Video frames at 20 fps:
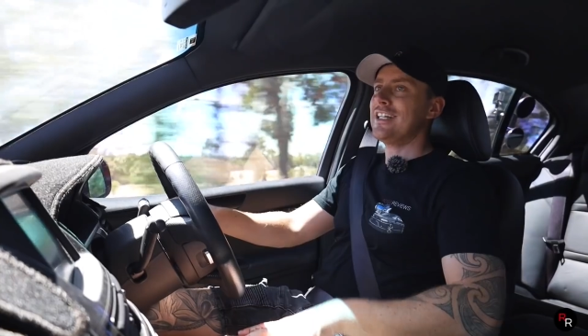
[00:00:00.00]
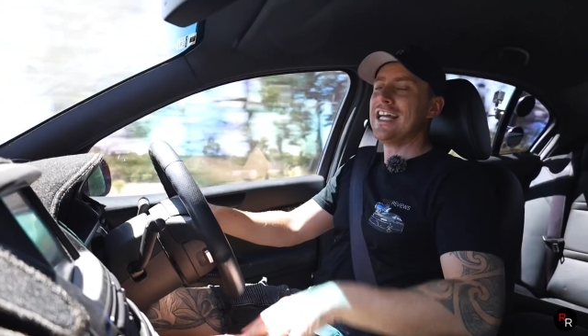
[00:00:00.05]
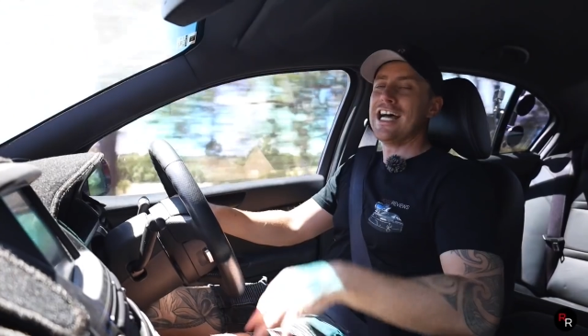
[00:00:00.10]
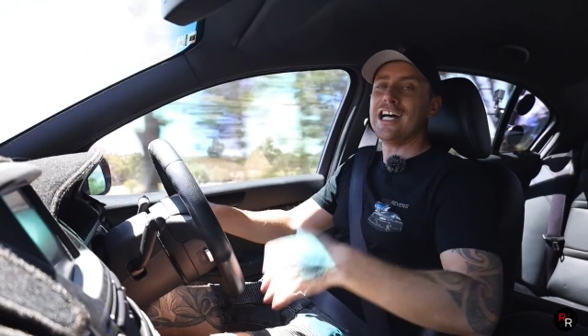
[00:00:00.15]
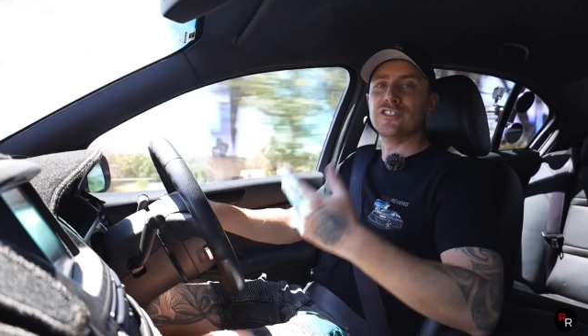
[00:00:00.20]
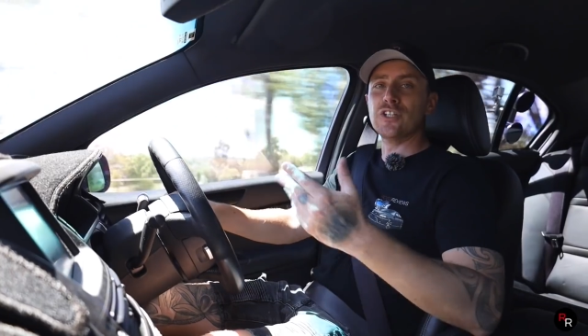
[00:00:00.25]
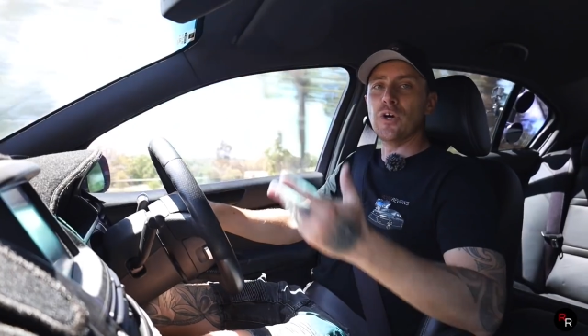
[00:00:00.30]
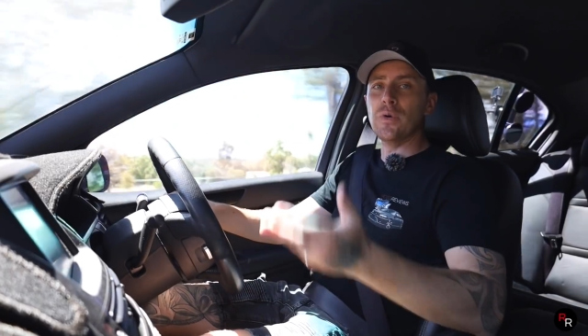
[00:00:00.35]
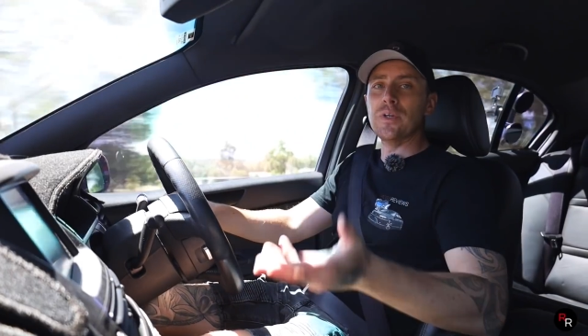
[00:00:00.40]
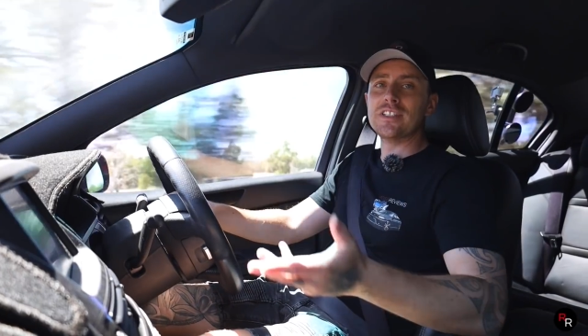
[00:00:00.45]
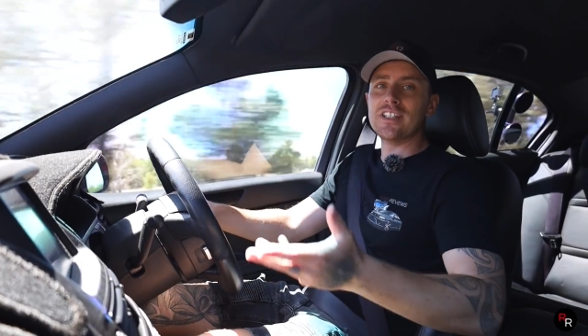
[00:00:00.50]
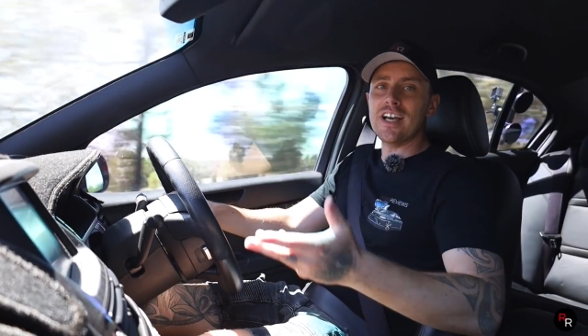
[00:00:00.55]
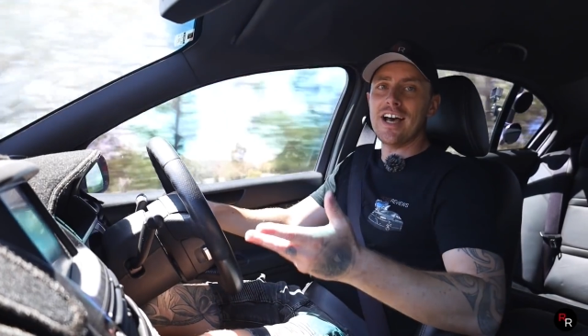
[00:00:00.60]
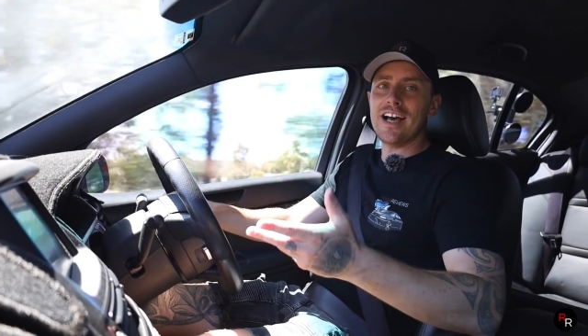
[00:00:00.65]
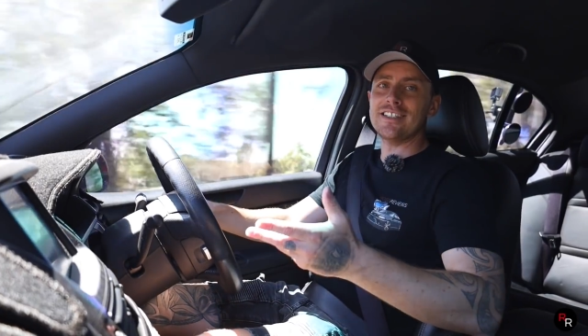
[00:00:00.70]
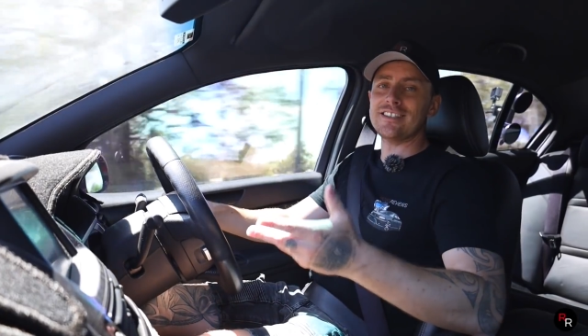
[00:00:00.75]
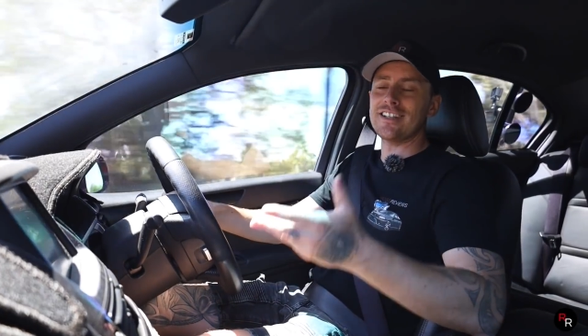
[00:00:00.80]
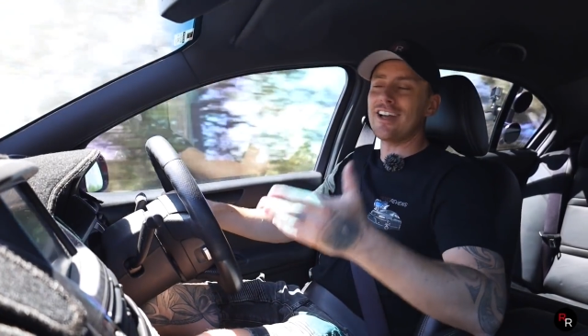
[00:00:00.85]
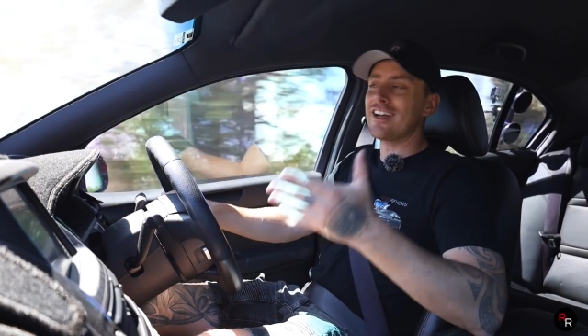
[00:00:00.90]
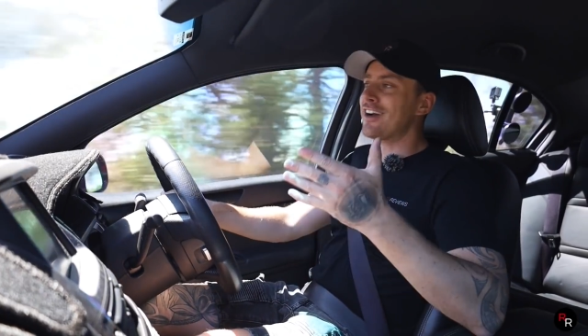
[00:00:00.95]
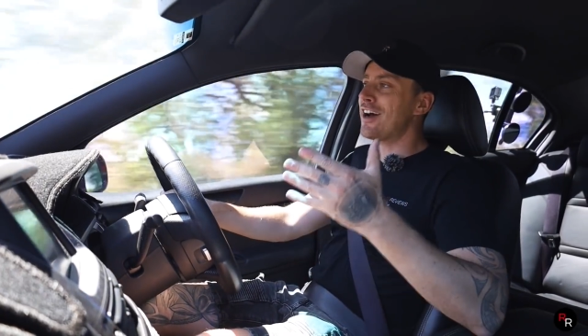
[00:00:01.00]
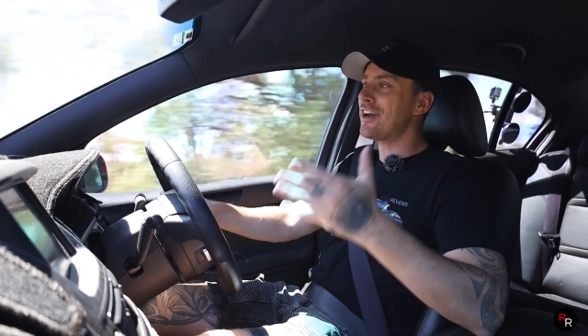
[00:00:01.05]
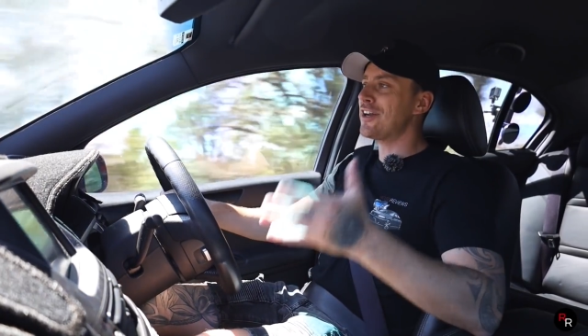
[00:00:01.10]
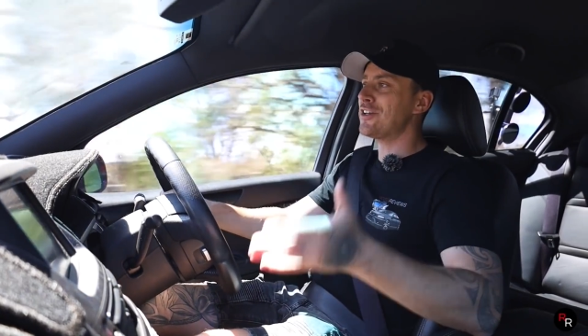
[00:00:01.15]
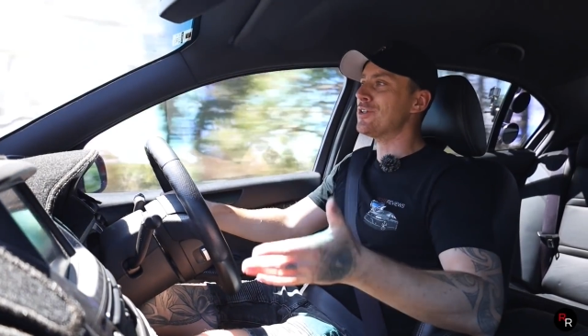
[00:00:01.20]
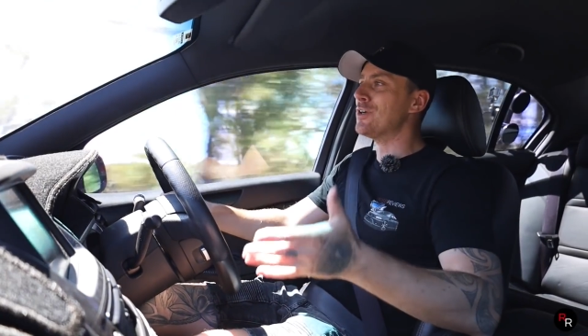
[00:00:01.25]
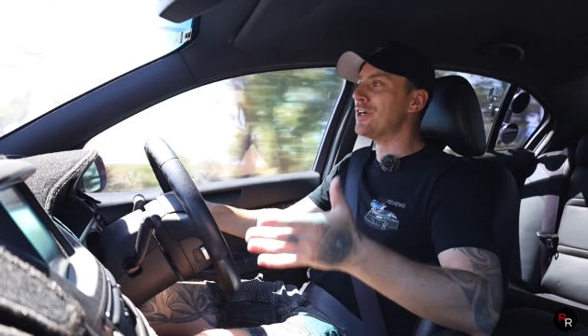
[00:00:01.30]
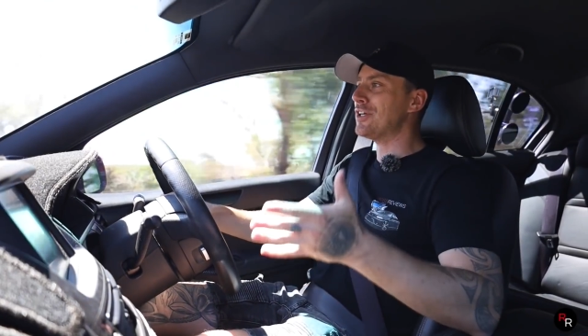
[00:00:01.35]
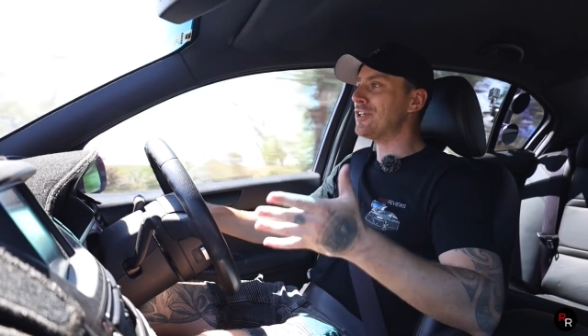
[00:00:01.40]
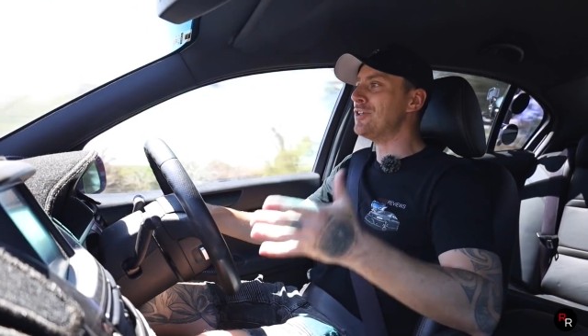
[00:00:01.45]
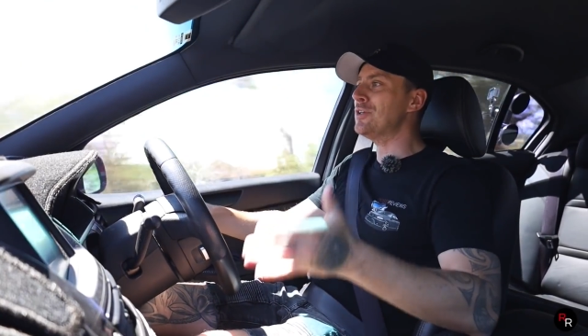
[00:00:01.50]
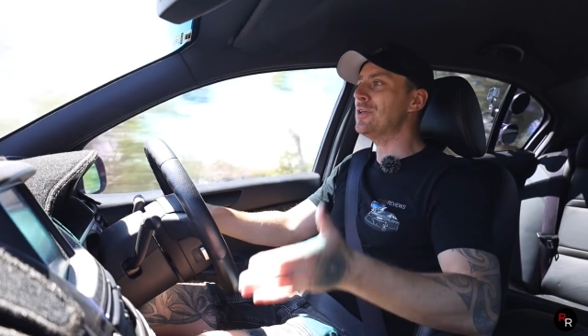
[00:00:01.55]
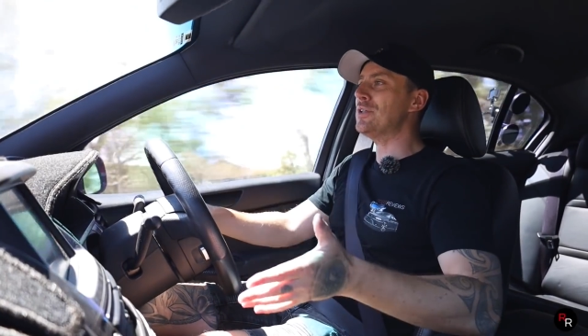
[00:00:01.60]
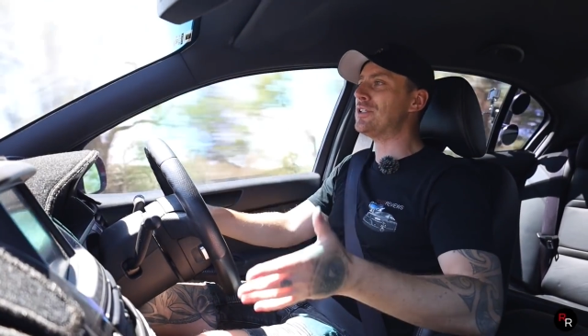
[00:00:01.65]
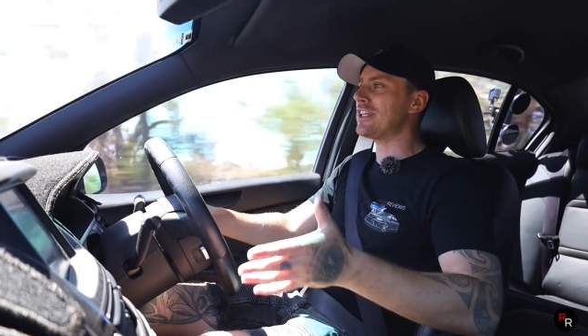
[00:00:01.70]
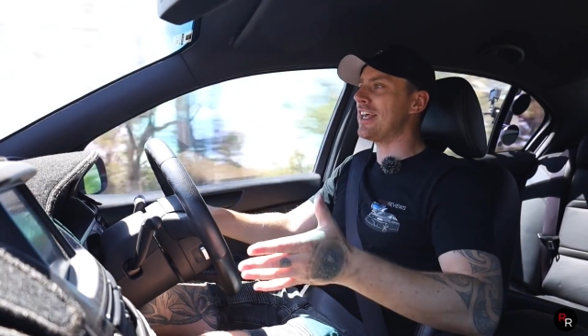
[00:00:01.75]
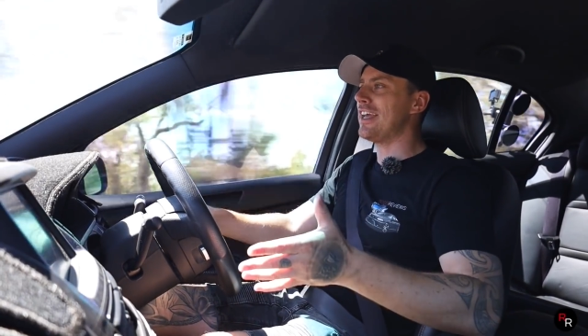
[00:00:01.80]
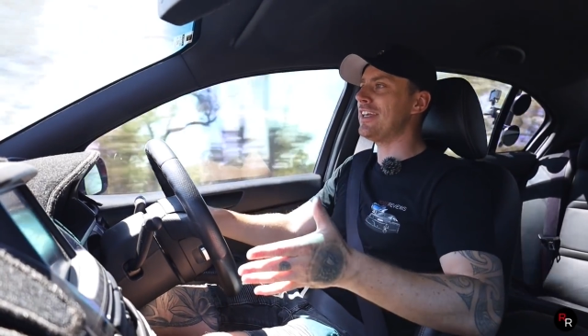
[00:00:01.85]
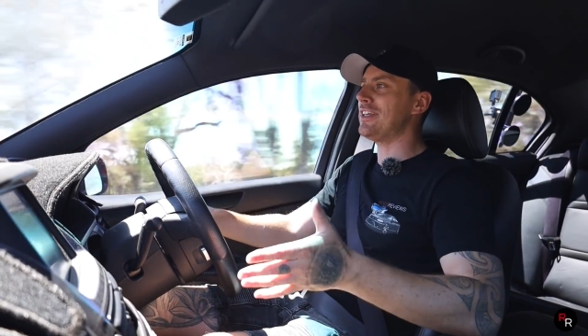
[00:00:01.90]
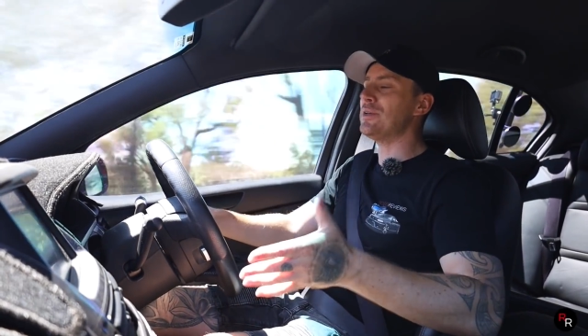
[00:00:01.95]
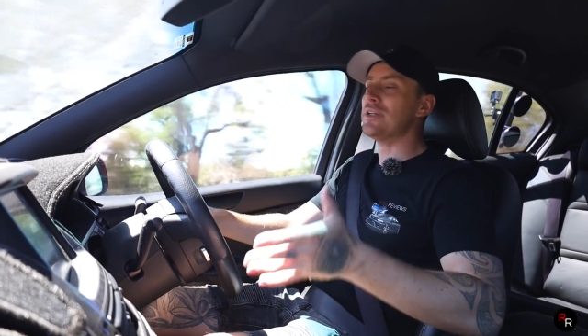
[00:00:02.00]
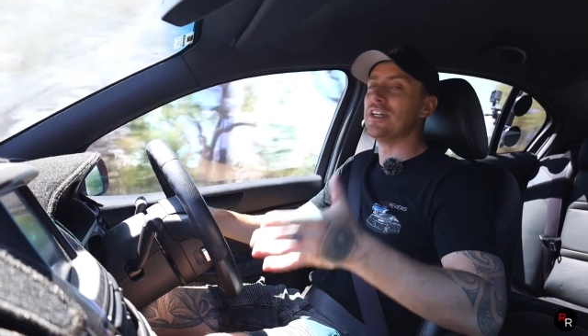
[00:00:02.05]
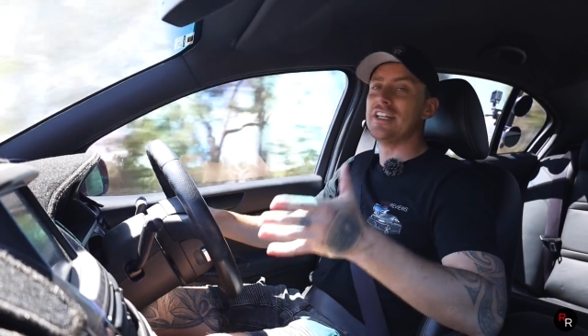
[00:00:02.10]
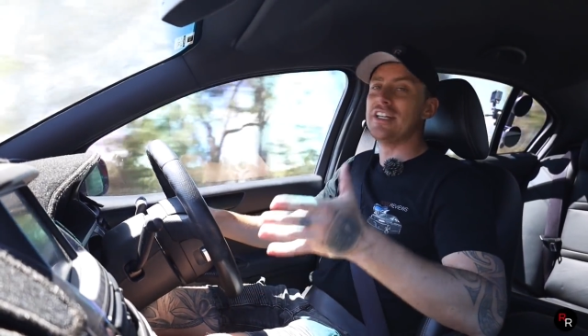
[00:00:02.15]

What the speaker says: Now, as always, guys, I got to do a huge thank you